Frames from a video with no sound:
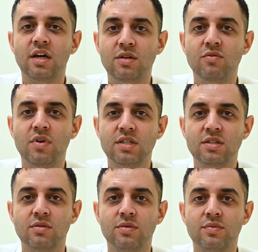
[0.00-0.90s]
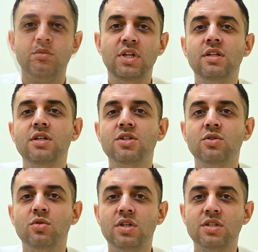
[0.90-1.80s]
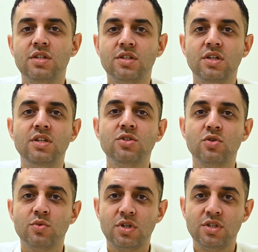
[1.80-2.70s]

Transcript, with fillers: non-invasive. In addition to this, there's an instrument